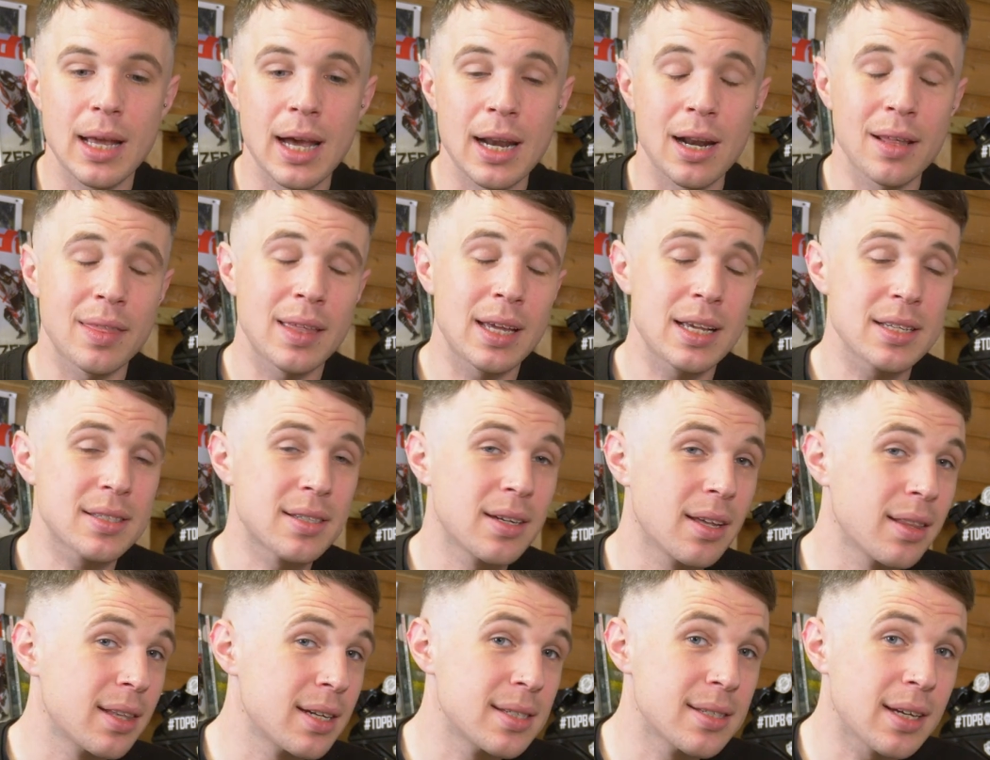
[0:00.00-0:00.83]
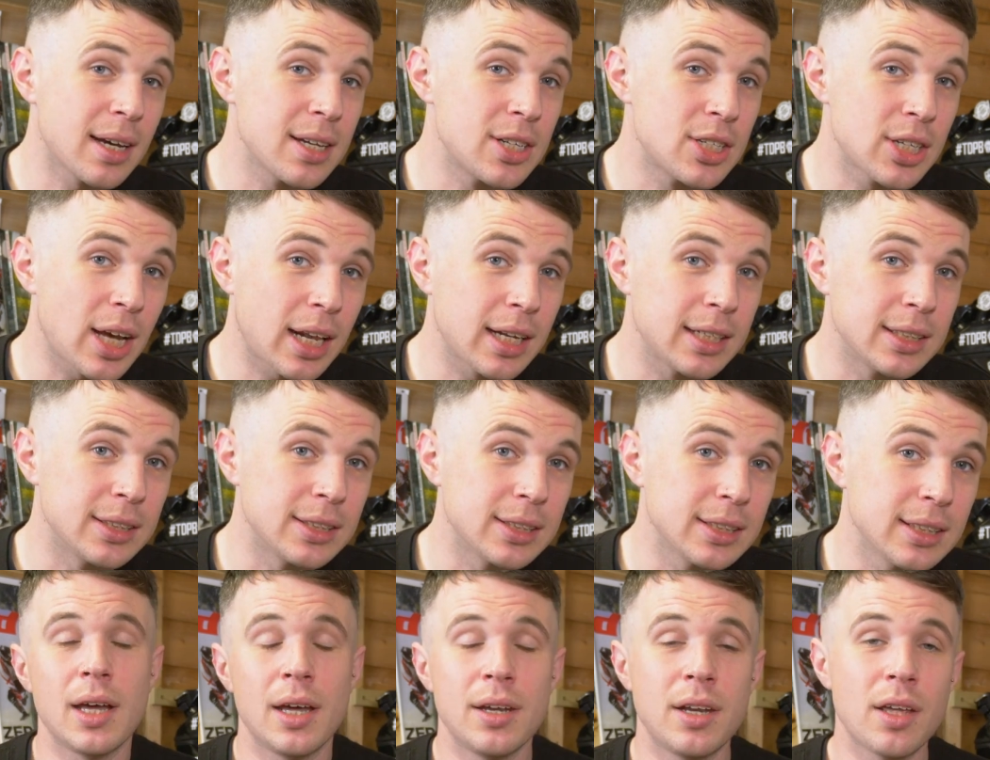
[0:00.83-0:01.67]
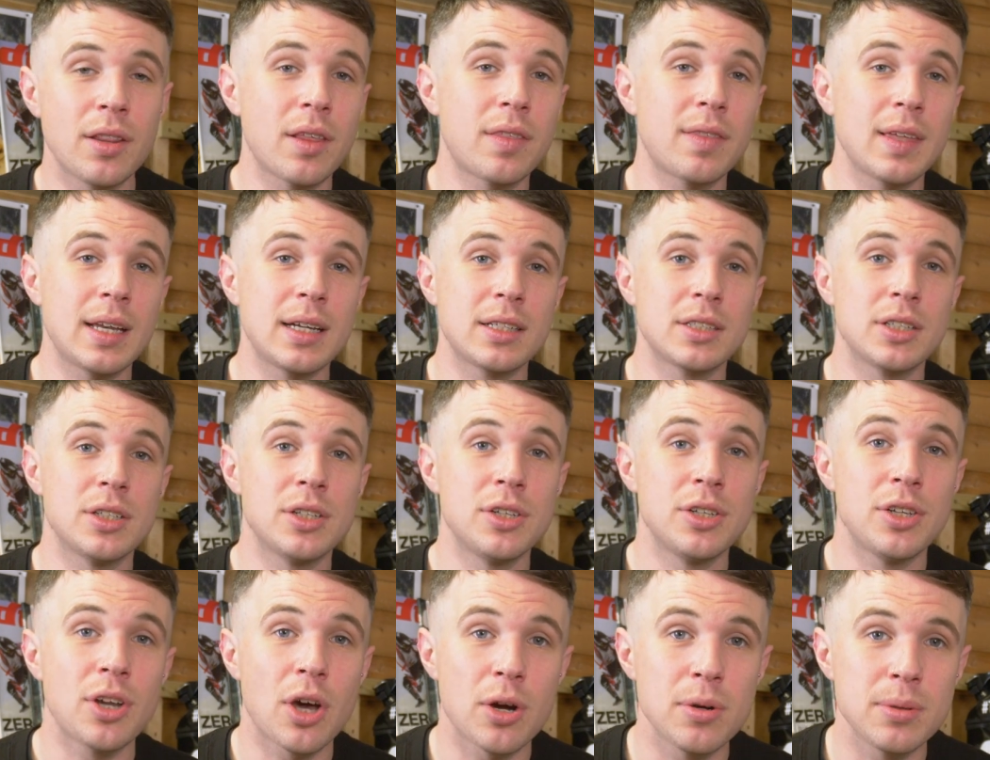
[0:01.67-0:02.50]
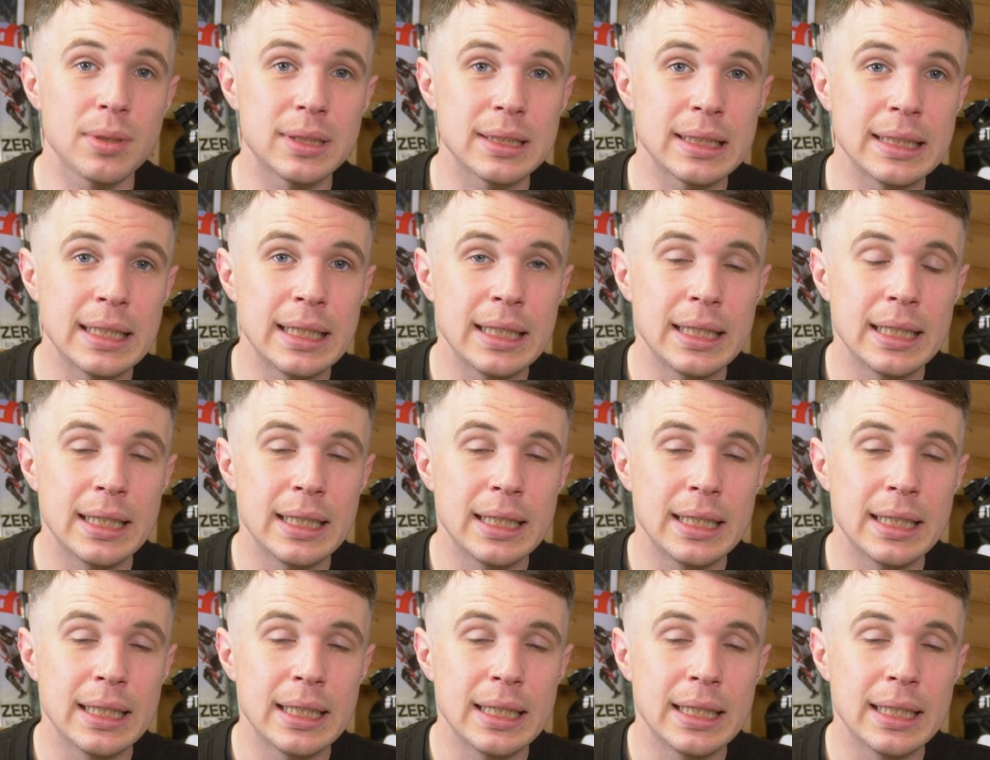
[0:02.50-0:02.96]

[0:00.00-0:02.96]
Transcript: I think it's another design challenge. Another thing to note